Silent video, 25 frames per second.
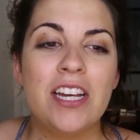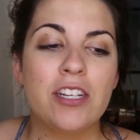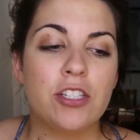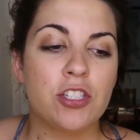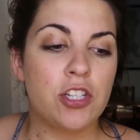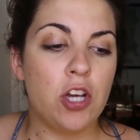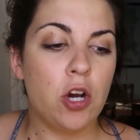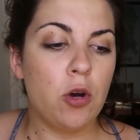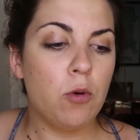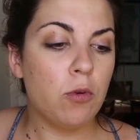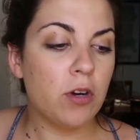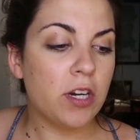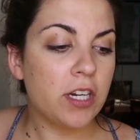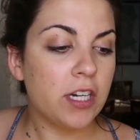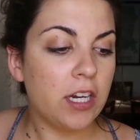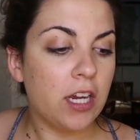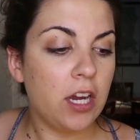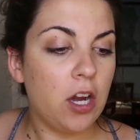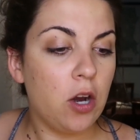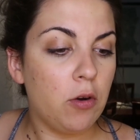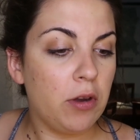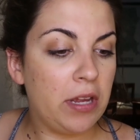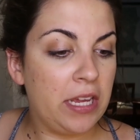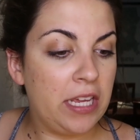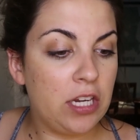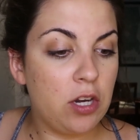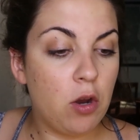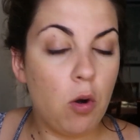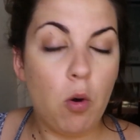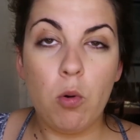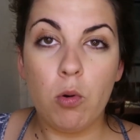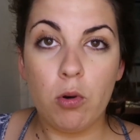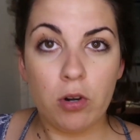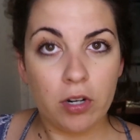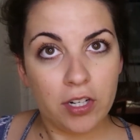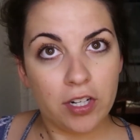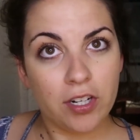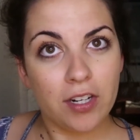So we're gonna go in
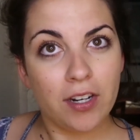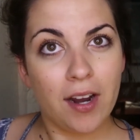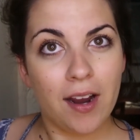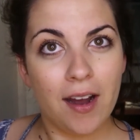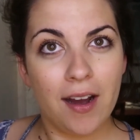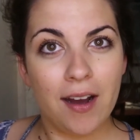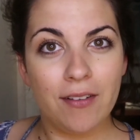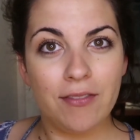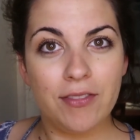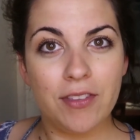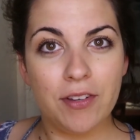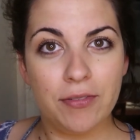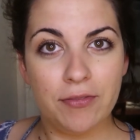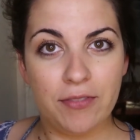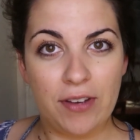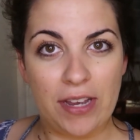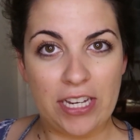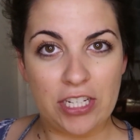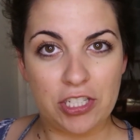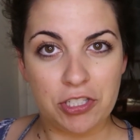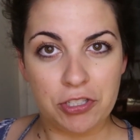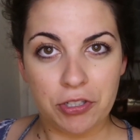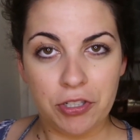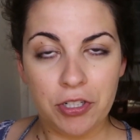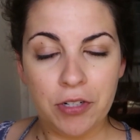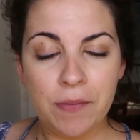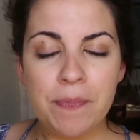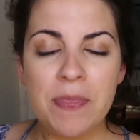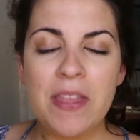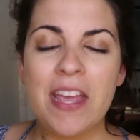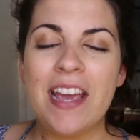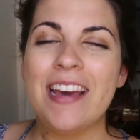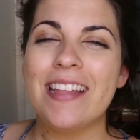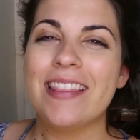order of the facial.